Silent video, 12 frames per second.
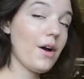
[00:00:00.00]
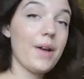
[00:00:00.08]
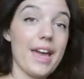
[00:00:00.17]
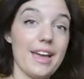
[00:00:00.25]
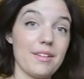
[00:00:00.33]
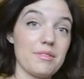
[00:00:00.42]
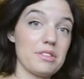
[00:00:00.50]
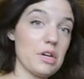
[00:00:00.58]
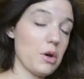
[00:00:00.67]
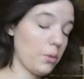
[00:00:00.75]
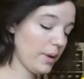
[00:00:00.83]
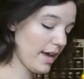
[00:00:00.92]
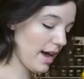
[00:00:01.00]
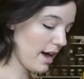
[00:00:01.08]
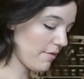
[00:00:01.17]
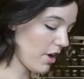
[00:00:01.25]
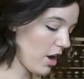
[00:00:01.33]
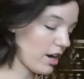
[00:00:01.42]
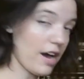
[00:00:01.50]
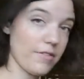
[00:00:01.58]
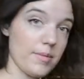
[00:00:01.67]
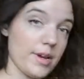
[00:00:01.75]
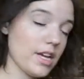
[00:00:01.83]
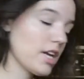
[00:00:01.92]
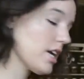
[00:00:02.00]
Okay, so we have our coffee bag